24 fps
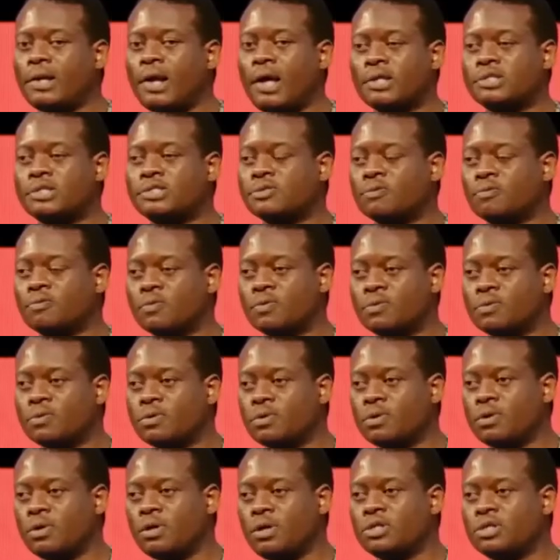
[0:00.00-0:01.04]
that
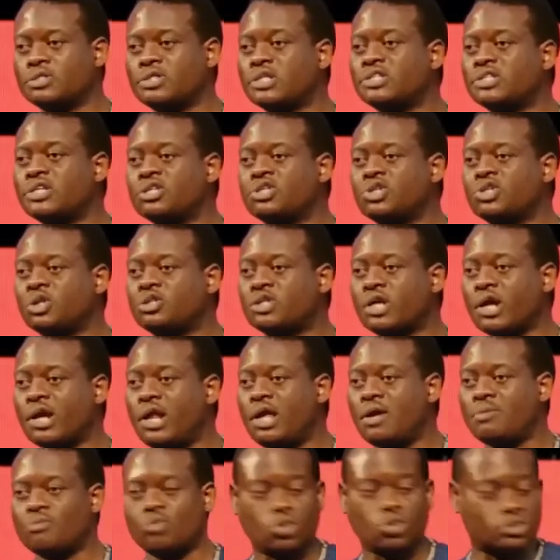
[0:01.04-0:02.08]
a certain church
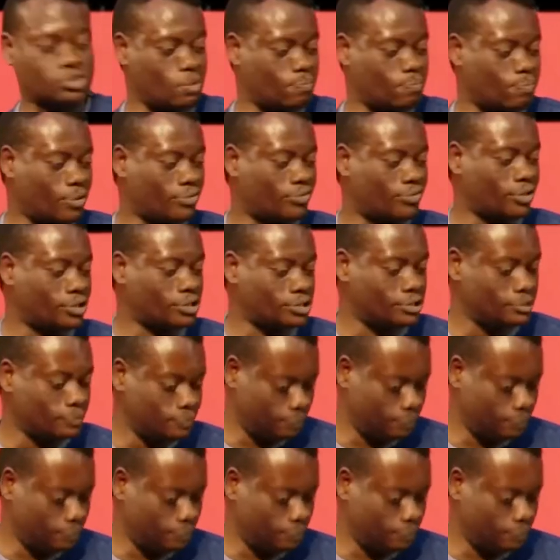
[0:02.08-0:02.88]
claimed was a prophet.